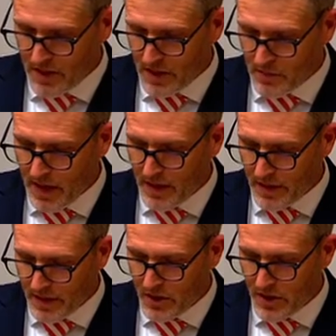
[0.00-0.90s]
has made
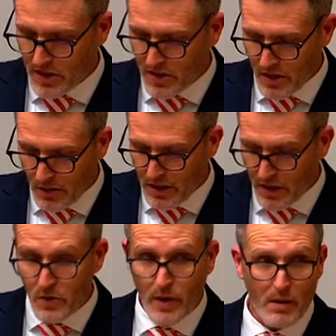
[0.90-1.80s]
clear she's considering
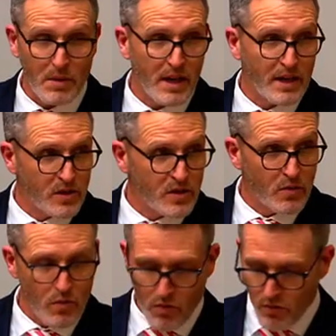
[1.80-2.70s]
those recommendations
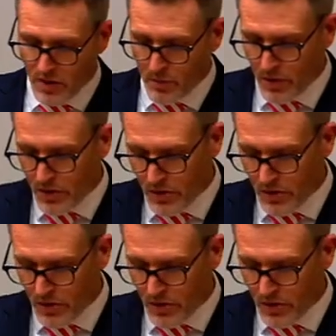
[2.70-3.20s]
and will respond in